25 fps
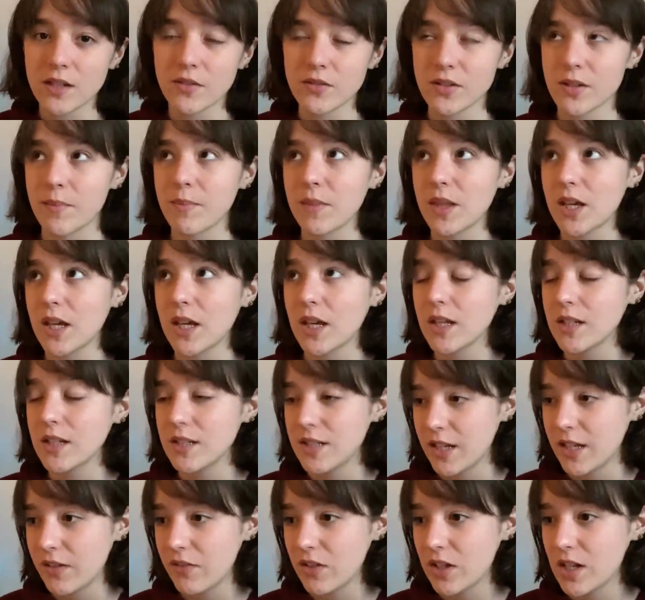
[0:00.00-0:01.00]
of something
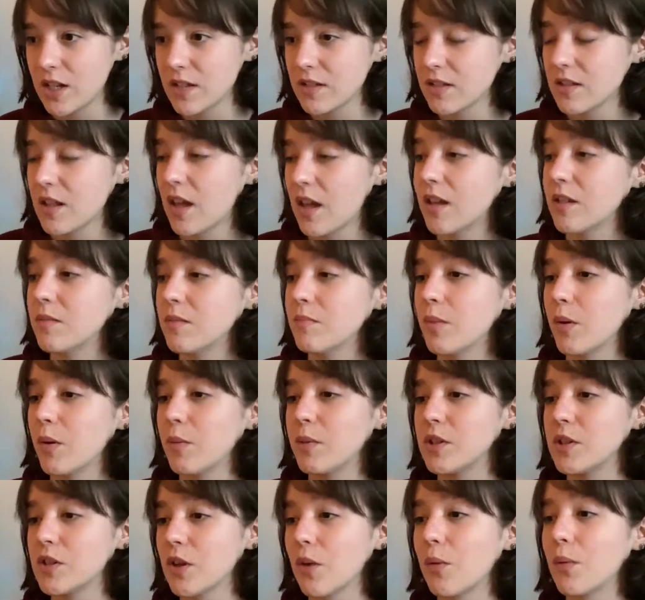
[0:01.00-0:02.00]
David has done, but we
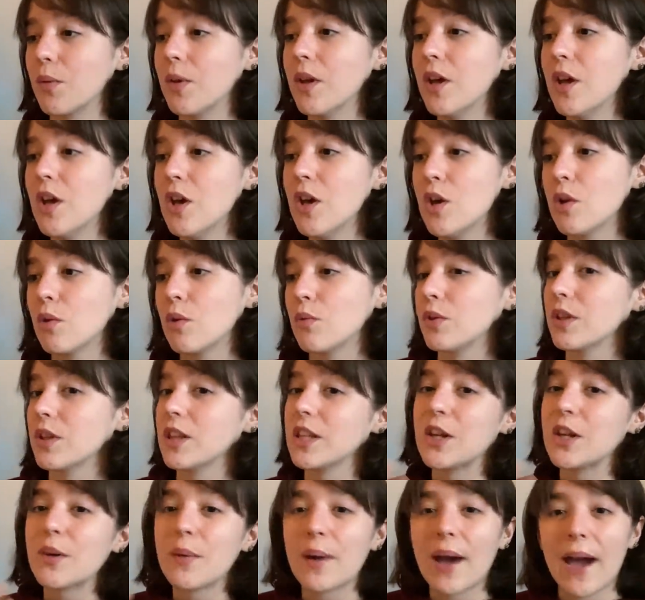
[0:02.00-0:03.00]
don't really
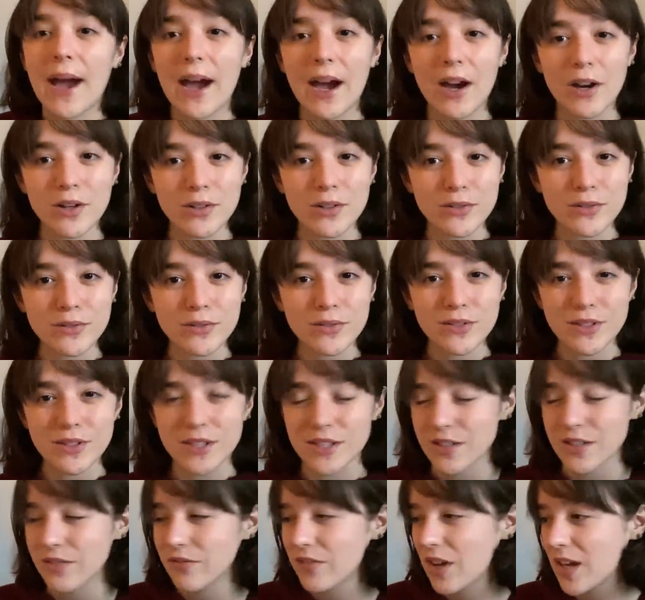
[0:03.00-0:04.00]
know how
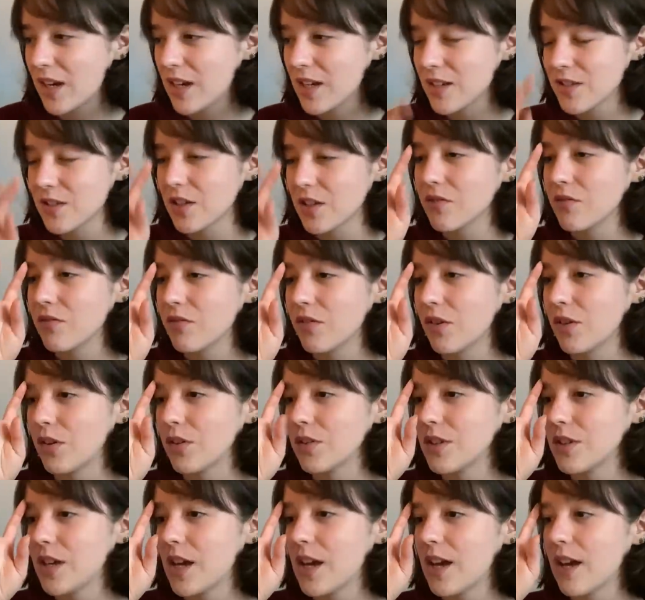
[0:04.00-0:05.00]
this event has unfurled
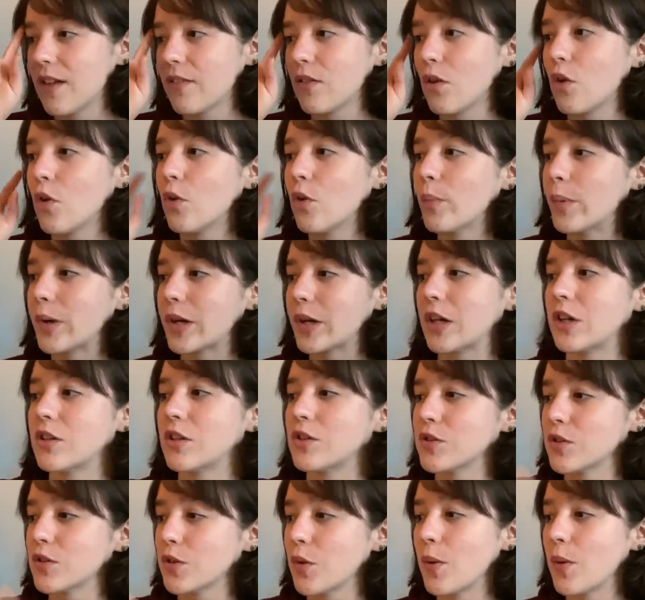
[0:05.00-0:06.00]
yet. And the whole book you're
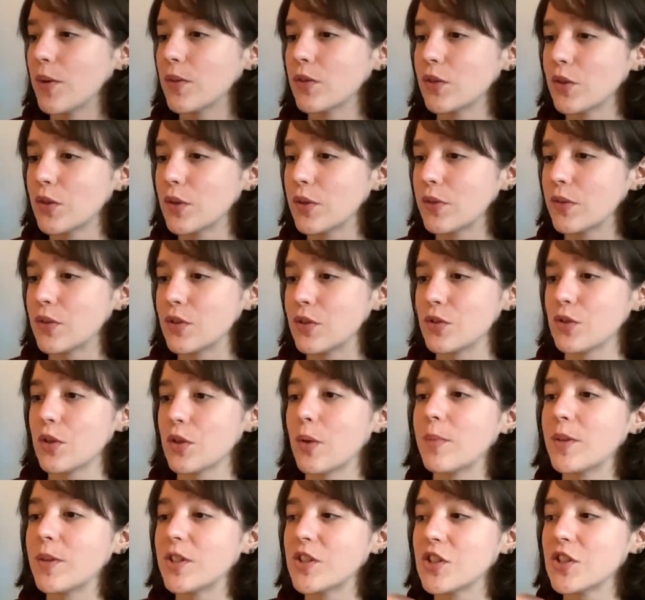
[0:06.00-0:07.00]
just going through and there's so
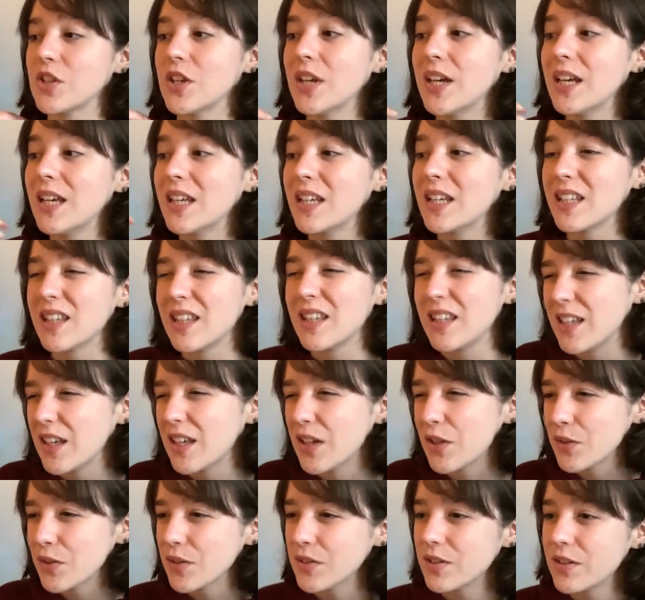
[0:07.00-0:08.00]
much
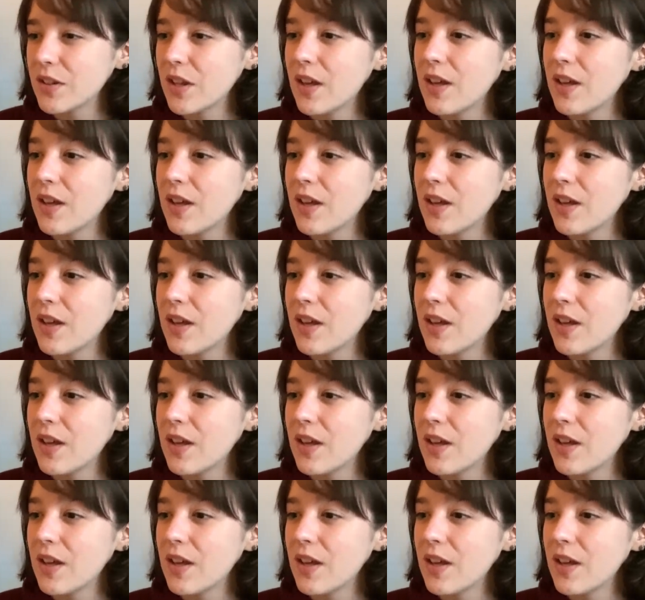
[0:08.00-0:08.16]
guilt